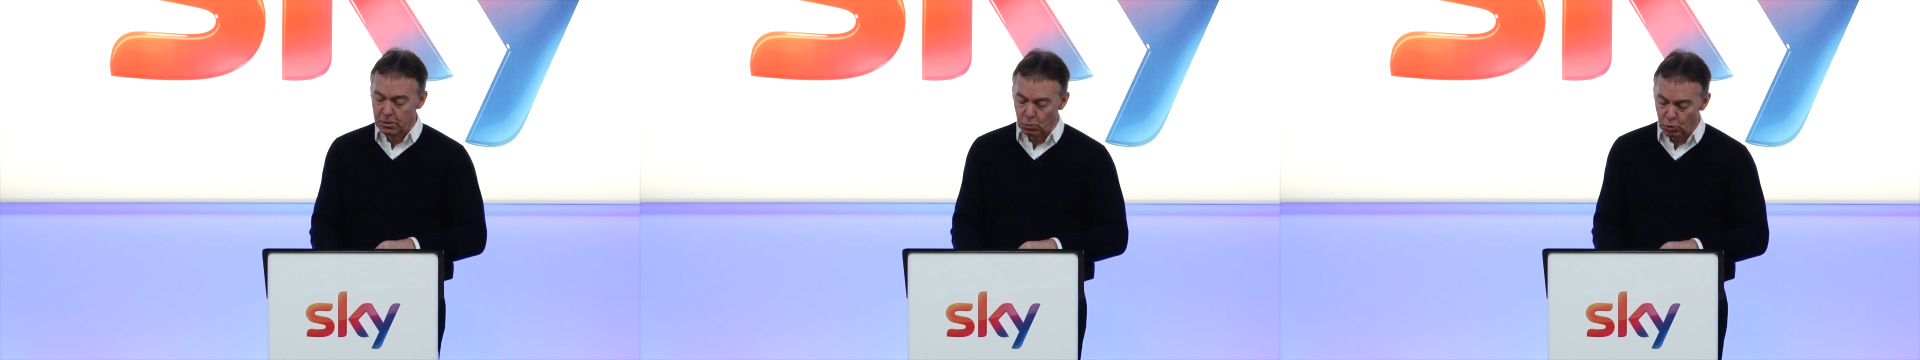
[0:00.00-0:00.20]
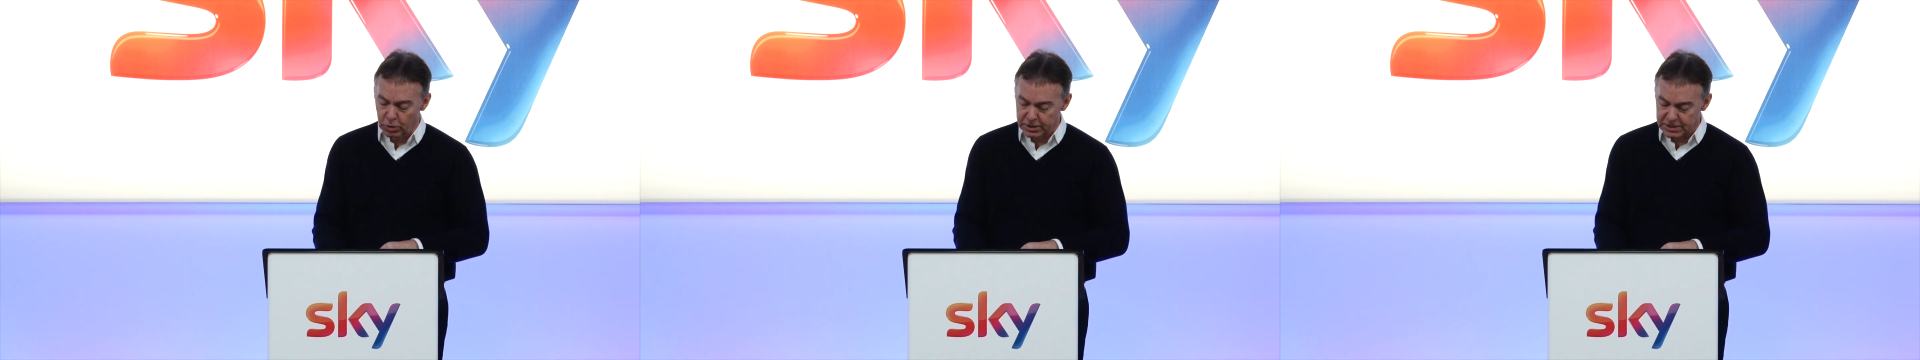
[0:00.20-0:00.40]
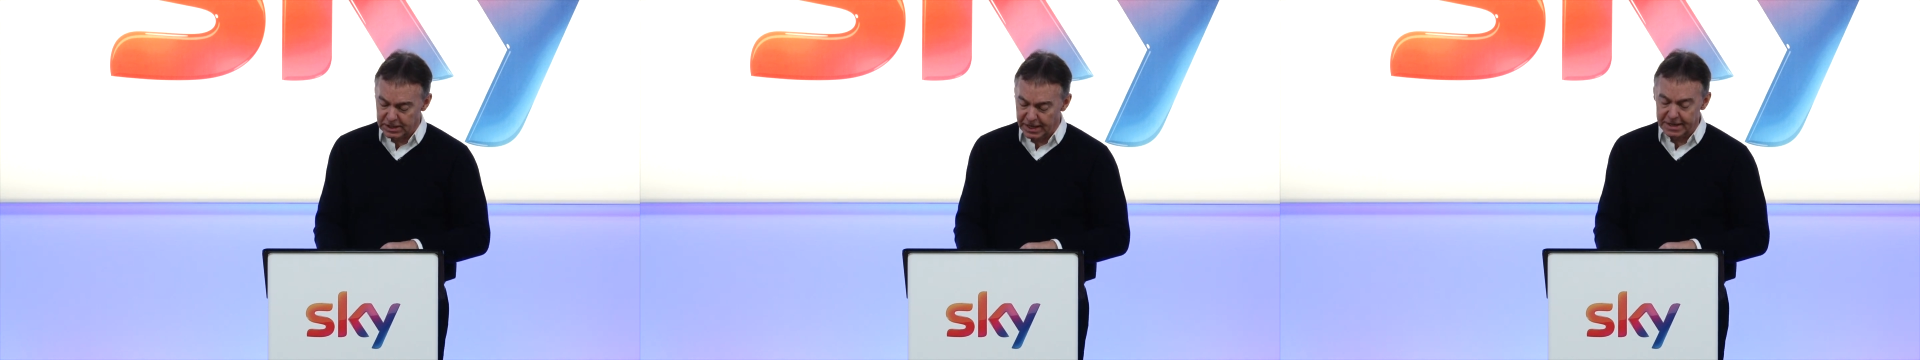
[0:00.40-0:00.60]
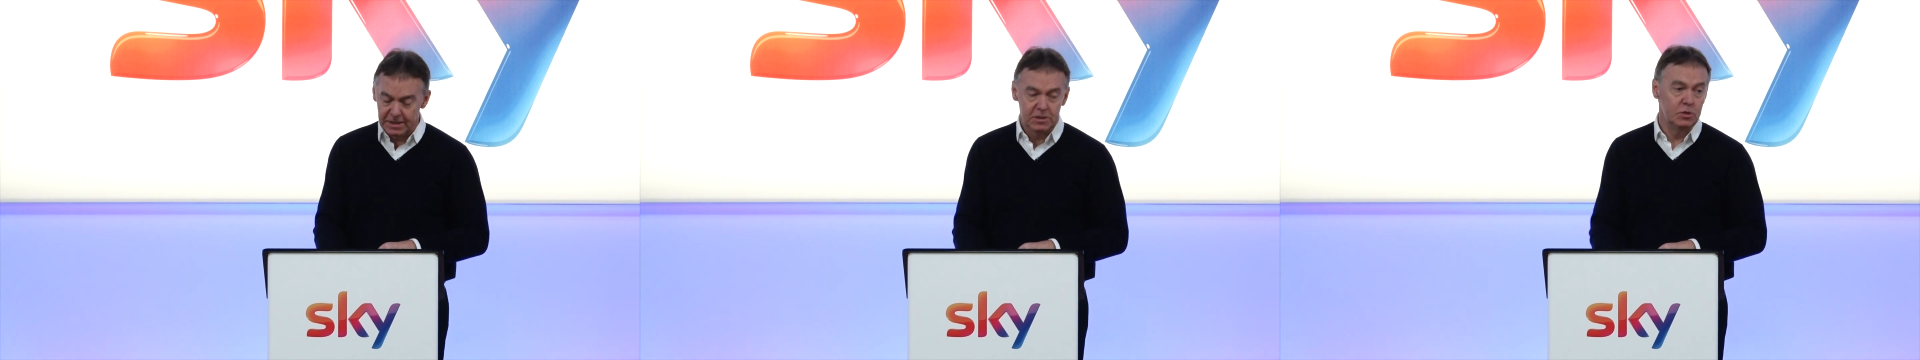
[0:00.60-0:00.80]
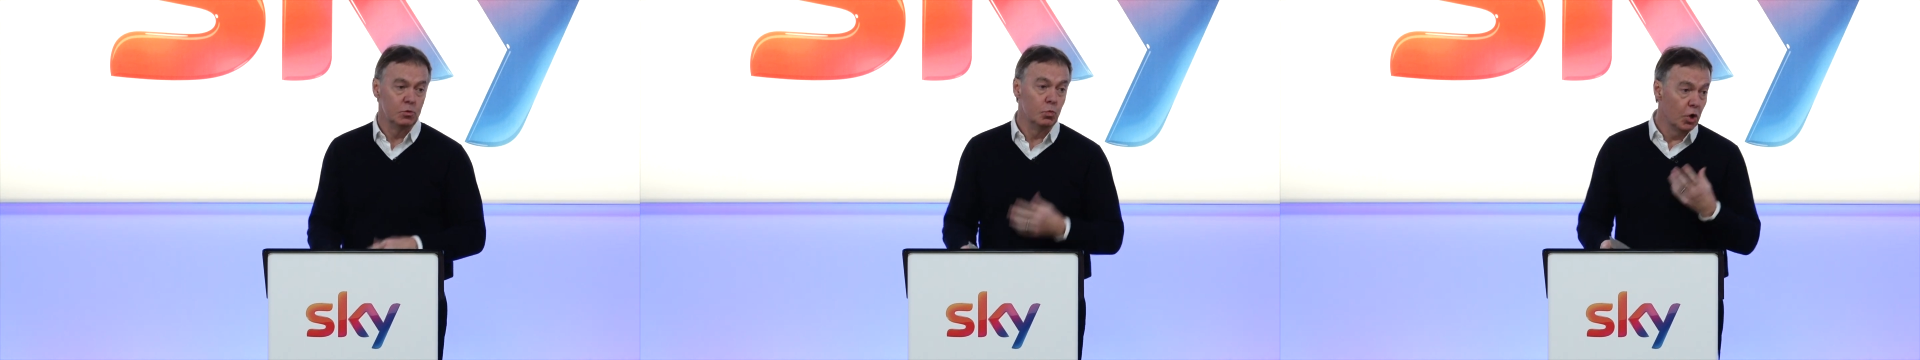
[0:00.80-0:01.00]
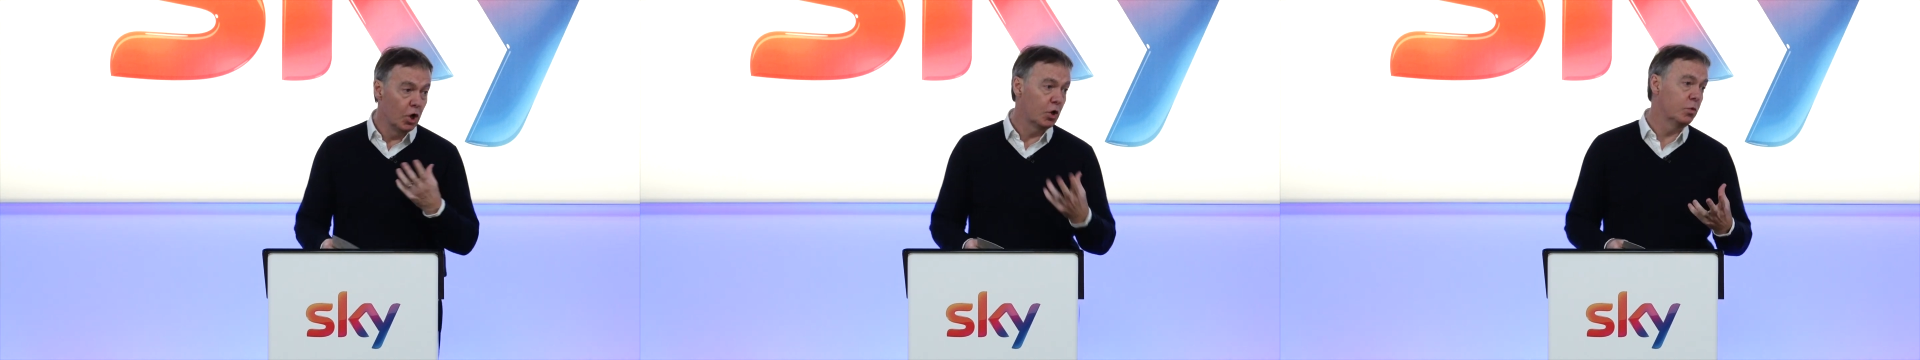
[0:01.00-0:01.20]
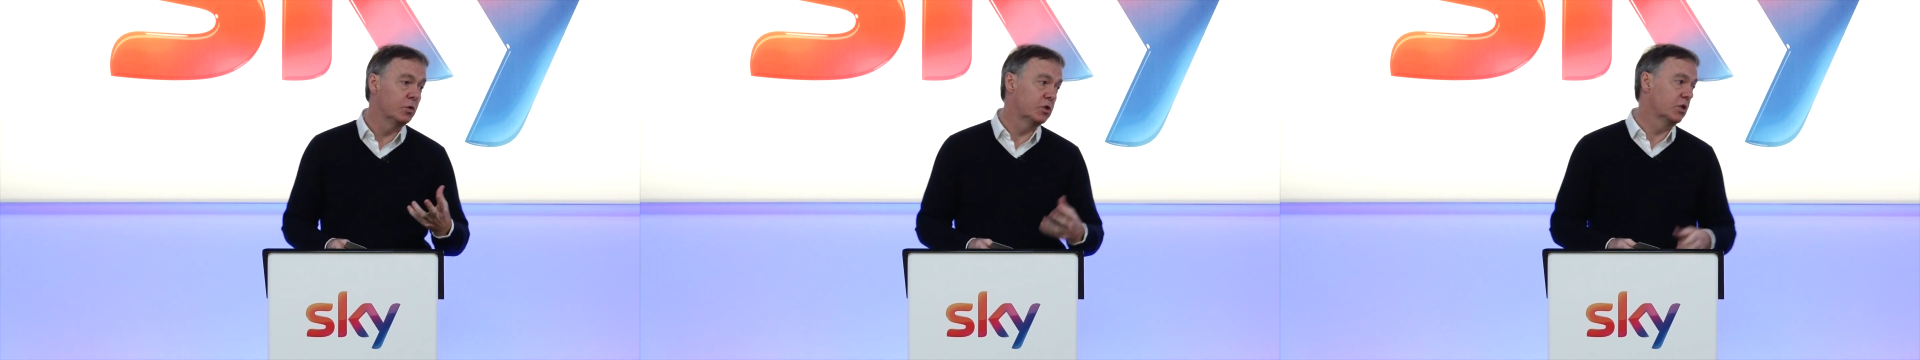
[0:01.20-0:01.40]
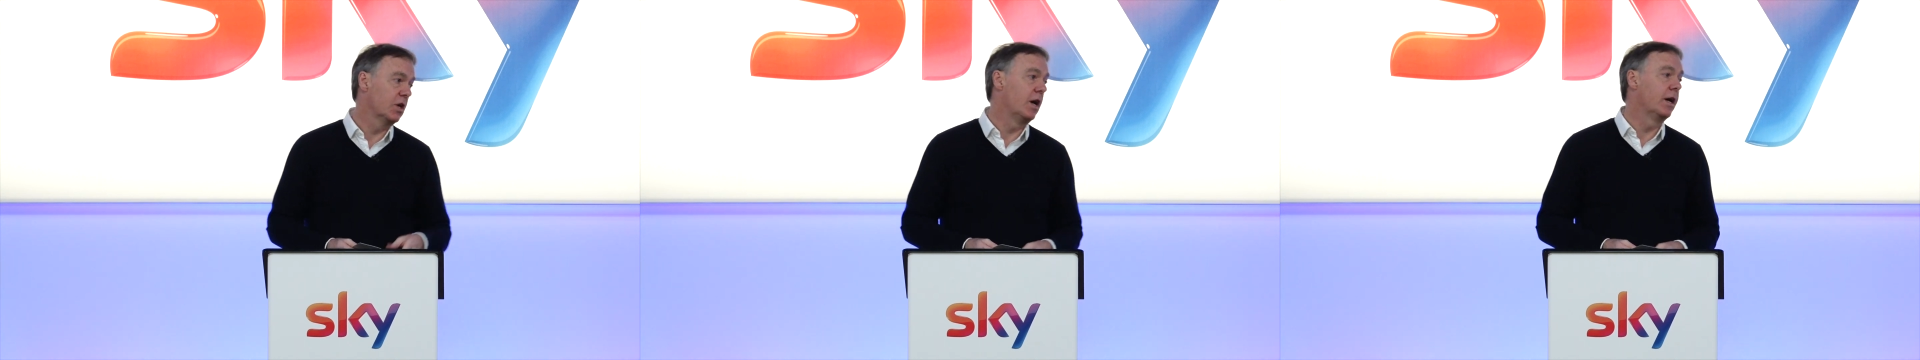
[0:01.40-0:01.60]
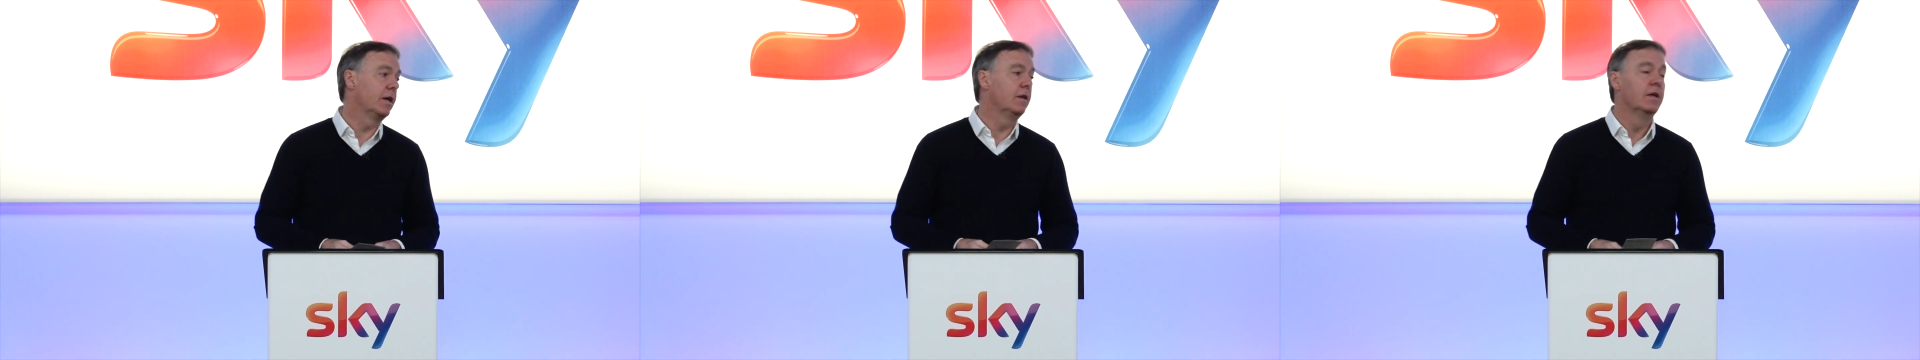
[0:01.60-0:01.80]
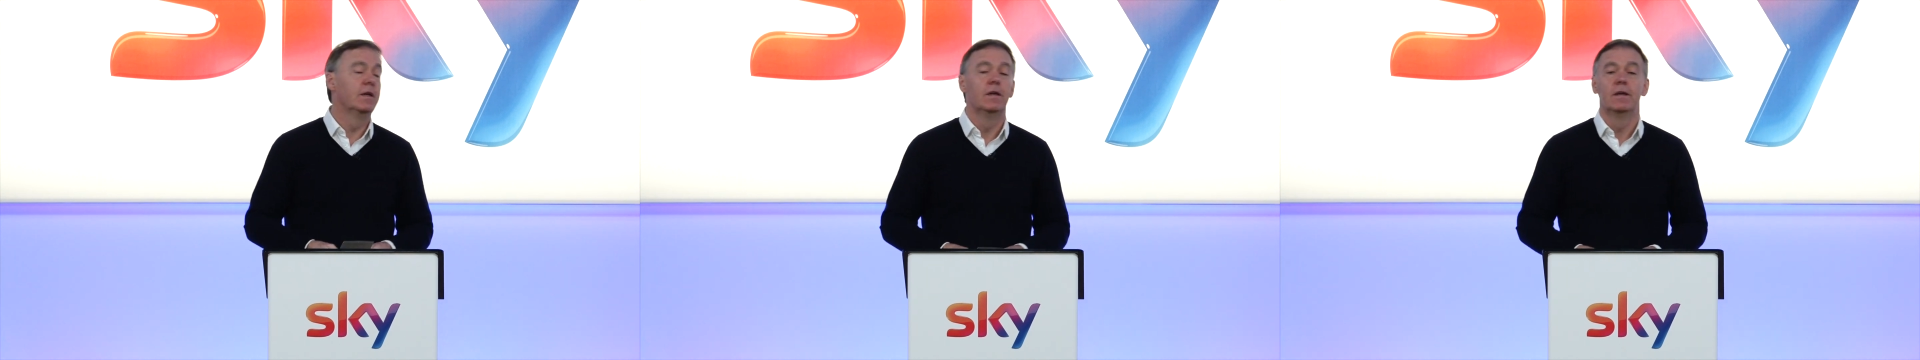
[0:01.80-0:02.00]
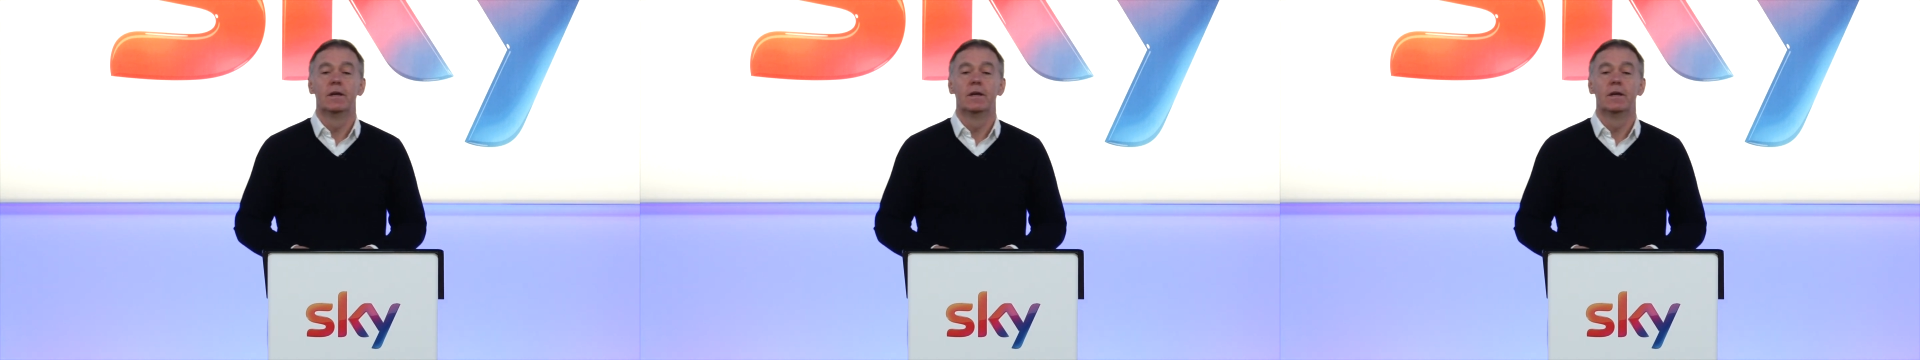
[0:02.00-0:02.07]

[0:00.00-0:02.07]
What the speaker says: what it's like to work with Skye,